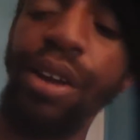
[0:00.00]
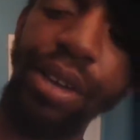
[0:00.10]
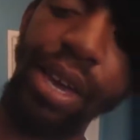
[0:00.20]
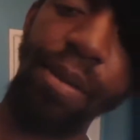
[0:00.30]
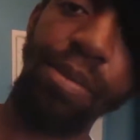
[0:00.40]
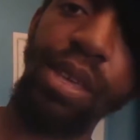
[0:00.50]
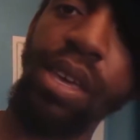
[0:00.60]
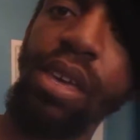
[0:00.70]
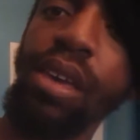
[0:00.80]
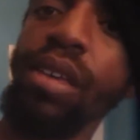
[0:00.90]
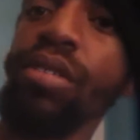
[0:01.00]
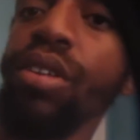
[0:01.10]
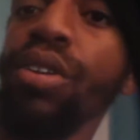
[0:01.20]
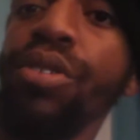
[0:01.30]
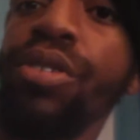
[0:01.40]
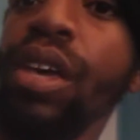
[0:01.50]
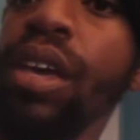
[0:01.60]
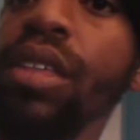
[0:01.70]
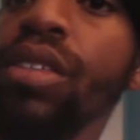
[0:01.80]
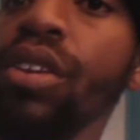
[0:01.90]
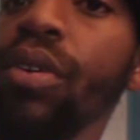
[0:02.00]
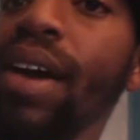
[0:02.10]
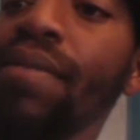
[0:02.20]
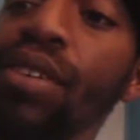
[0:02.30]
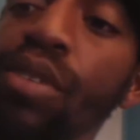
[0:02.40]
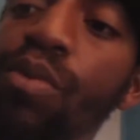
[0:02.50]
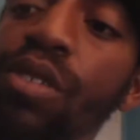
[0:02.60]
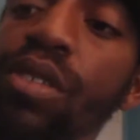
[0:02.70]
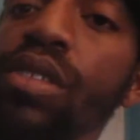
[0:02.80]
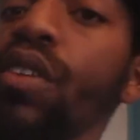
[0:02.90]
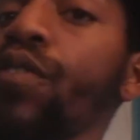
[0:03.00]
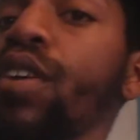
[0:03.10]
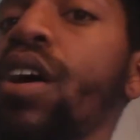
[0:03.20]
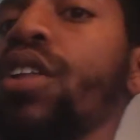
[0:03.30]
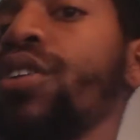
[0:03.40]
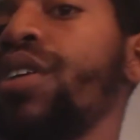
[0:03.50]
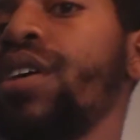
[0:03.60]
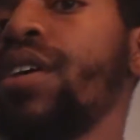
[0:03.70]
Yep, these little things. You know, I have these ones different color